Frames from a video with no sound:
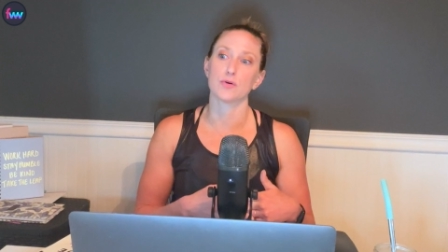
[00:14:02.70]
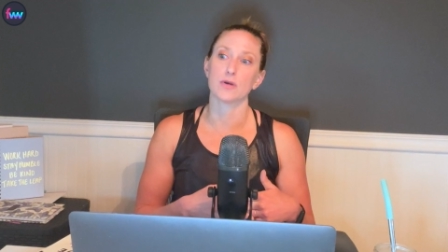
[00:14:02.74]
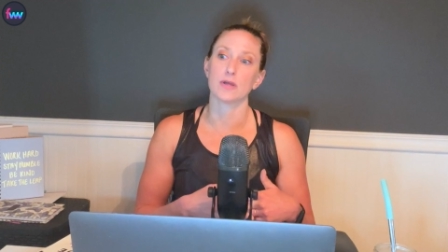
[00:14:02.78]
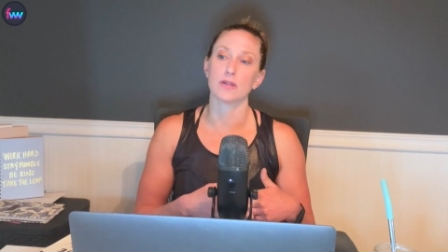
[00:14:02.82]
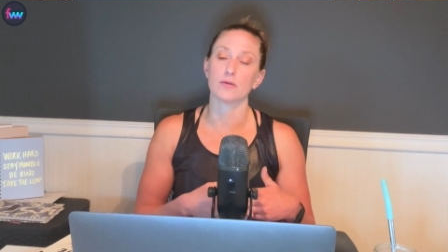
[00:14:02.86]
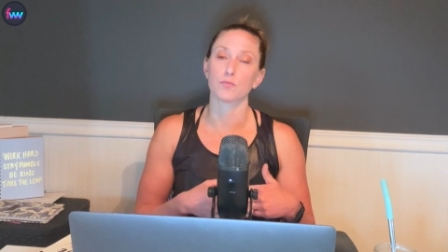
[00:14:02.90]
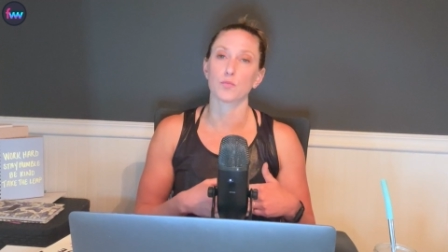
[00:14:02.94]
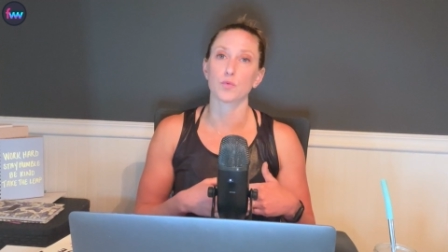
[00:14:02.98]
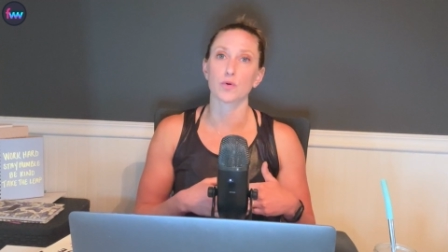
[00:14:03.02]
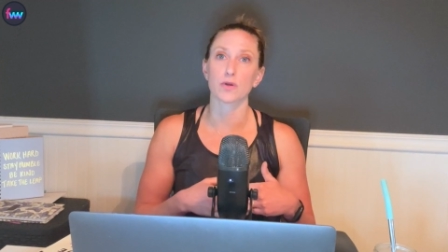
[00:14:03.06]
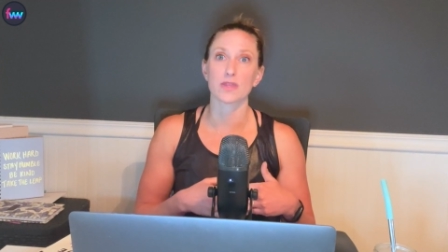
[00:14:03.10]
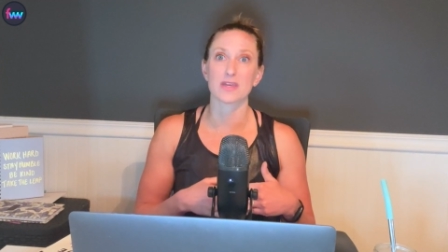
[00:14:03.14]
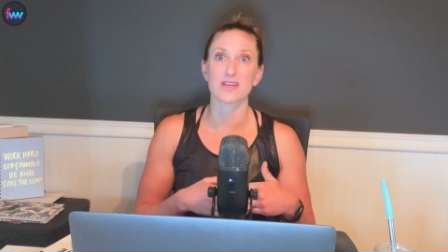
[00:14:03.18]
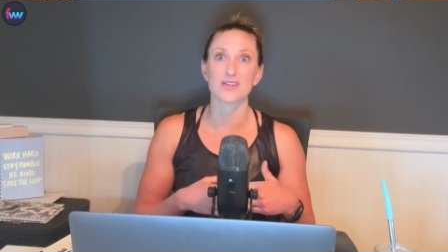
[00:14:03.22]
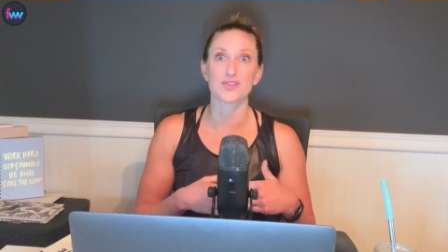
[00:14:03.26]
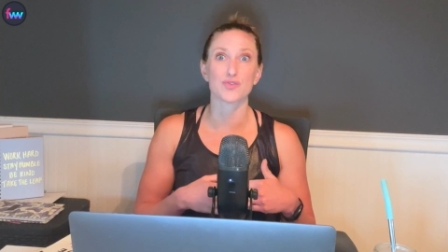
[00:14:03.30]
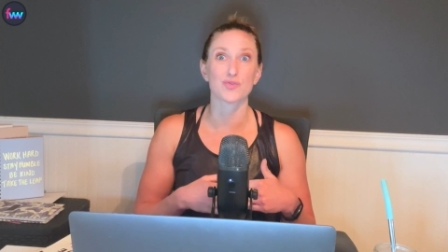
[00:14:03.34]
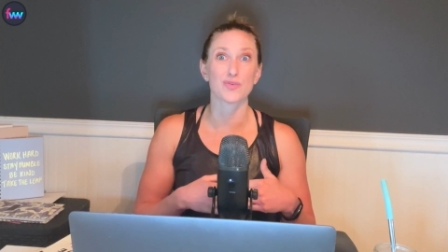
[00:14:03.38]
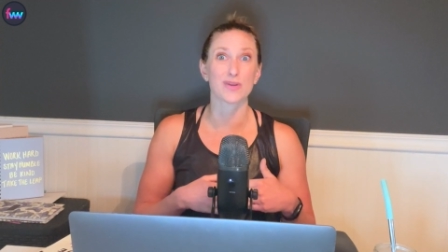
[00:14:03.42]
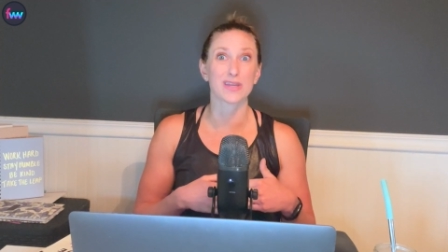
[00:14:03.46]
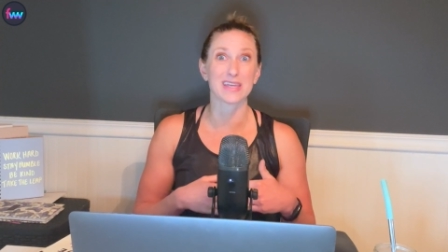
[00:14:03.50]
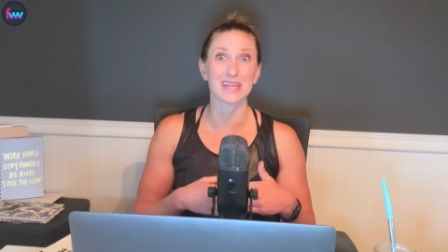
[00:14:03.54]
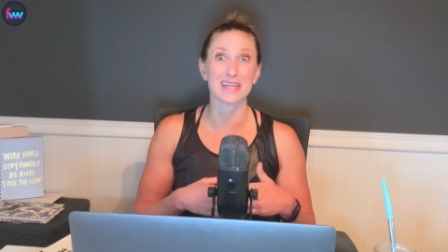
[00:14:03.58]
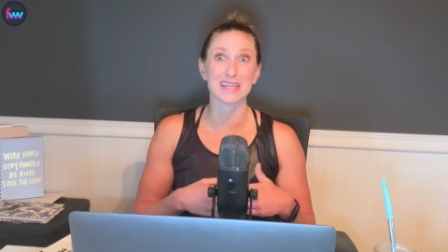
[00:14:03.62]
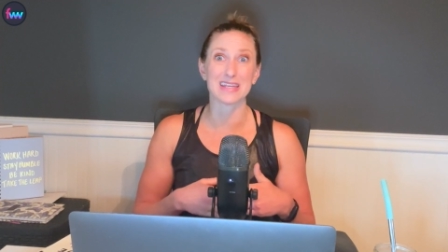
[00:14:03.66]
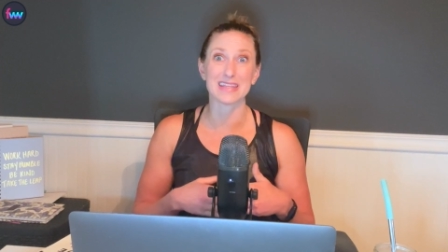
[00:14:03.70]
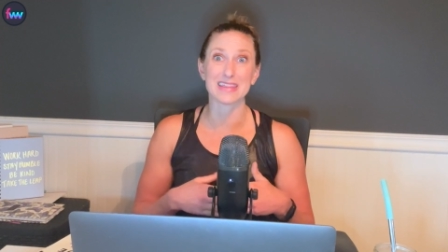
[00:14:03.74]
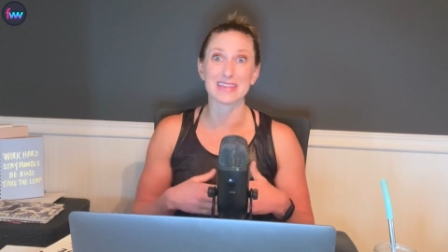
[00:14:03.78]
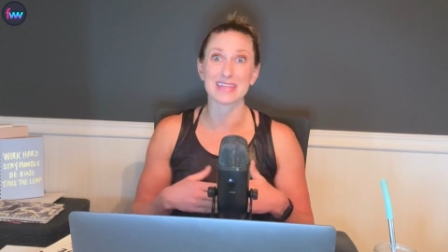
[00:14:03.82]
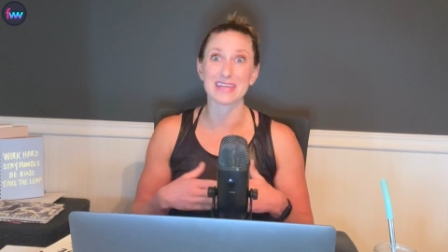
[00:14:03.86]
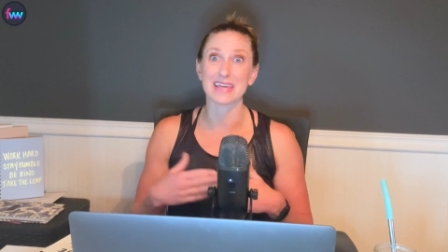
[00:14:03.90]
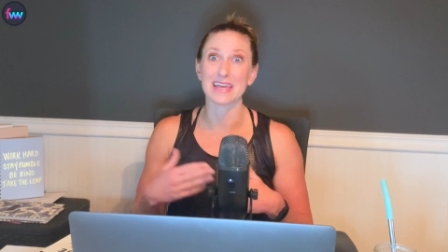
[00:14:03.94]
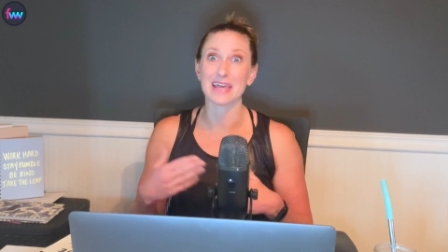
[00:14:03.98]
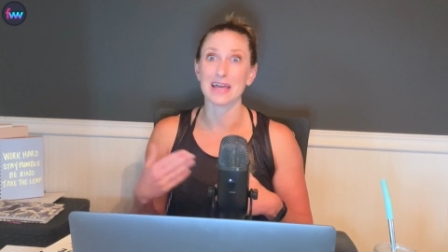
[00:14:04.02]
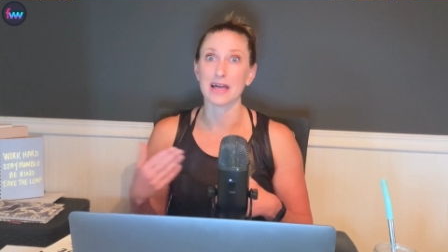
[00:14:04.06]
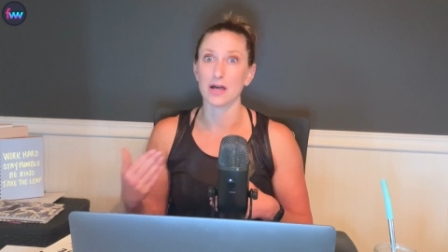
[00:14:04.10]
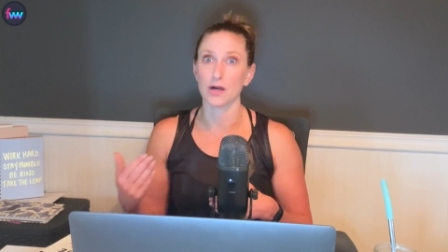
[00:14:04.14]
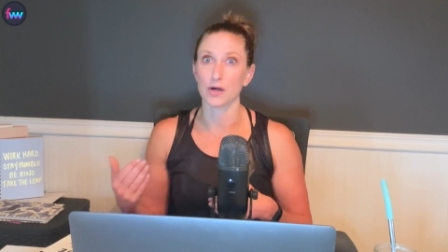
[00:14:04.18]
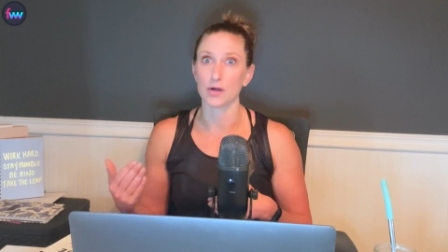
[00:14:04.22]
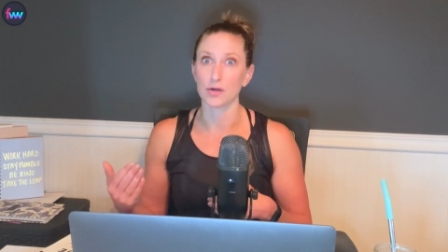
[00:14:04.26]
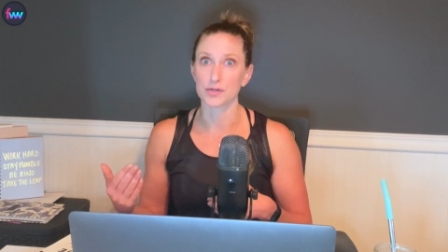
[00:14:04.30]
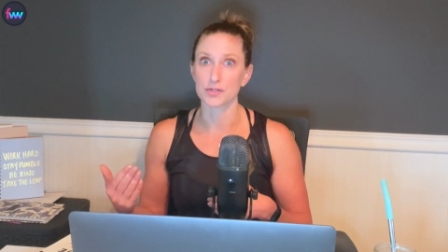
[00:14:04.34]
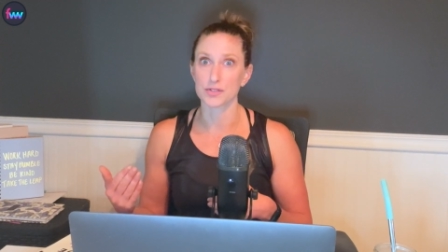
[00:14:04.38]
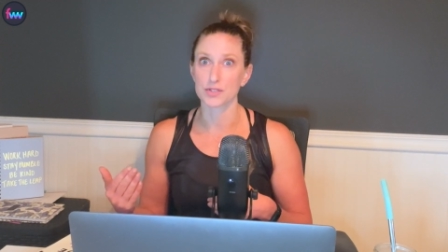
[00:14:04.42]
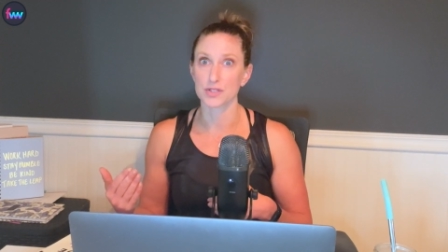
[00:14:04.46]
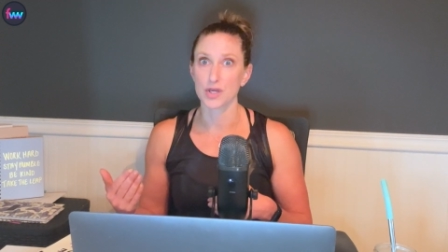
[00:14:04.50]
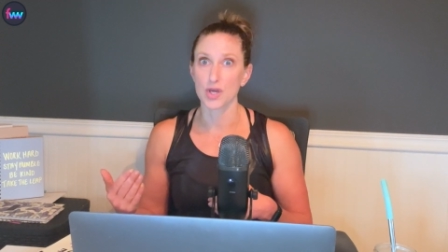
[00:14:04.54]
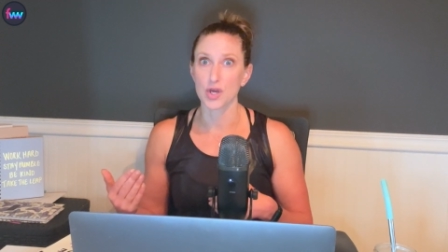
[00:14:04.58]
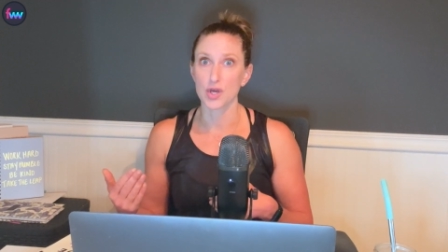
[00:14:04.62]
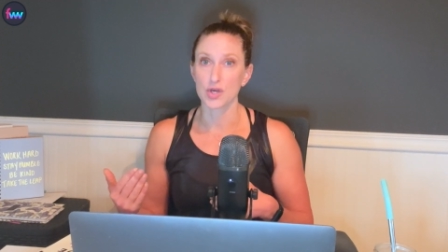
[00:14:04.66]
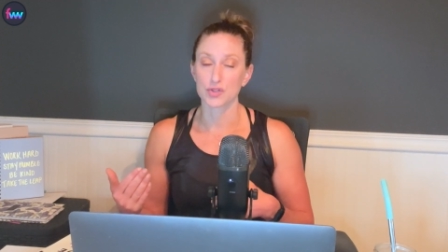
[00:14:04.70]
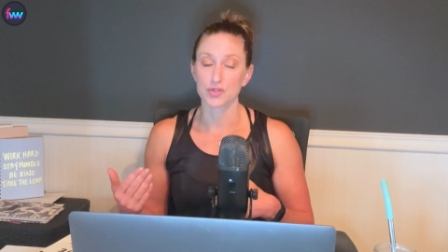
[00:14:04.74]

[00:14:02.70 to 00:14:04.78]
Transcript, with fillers: it and were they doing anything else?